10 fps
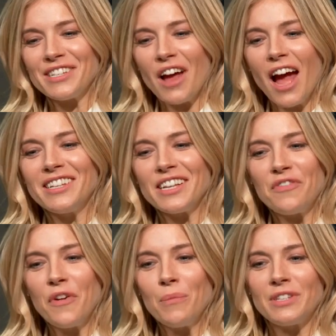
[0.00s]
did a
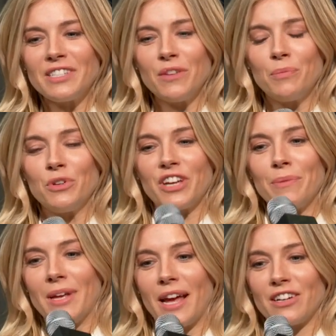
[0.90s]
film with Steve
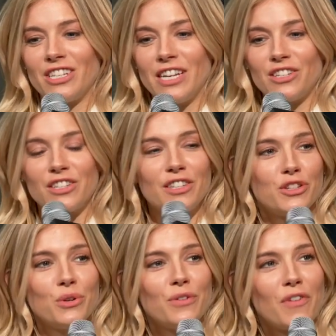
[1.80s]
Buscemi, actually, just the
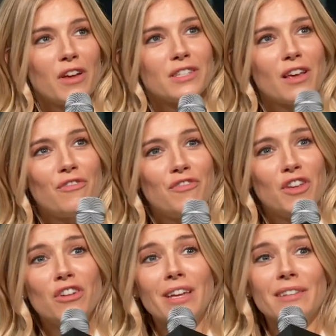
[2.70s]
2 of us, a
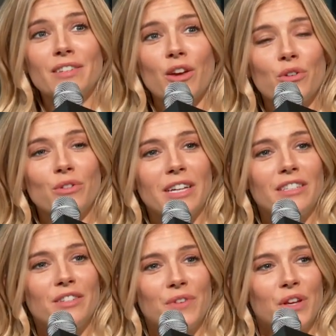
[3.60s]
few years ago called
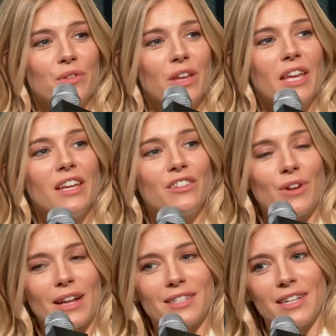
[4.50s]
Interview, that he
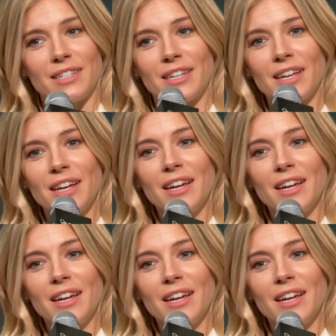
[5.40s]
directed